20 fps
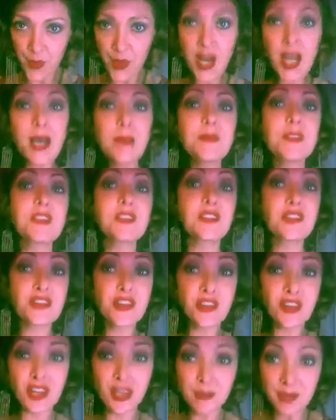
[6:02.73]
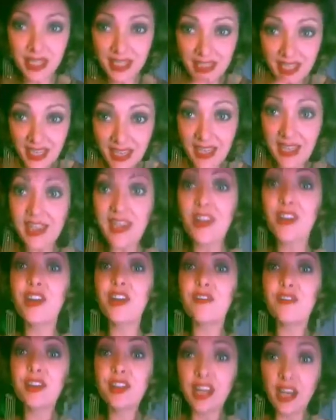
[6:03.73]
Perhaps it's starting by taking
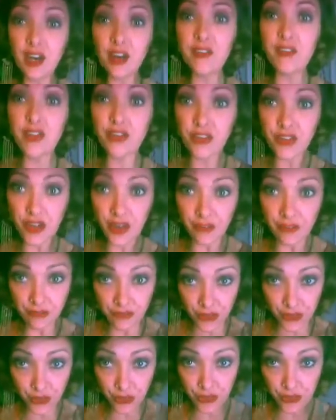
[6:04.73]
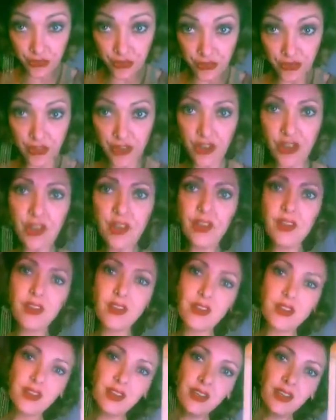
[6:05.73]
care of, yourself first
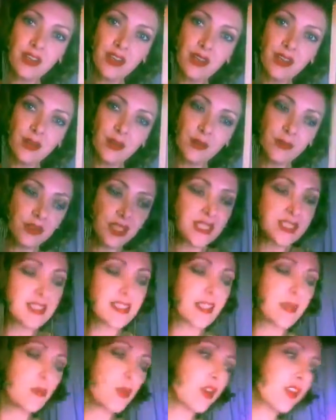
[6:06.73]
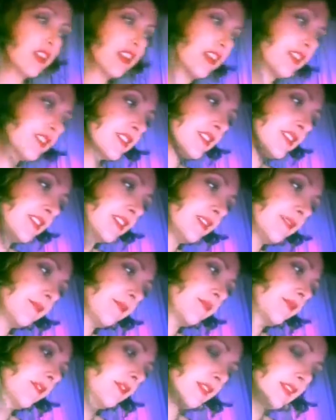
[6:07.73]
you know, let's get more clarity.
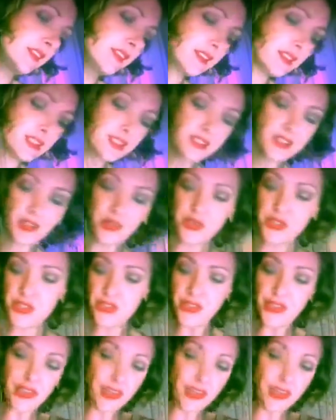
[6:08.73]
Let's go to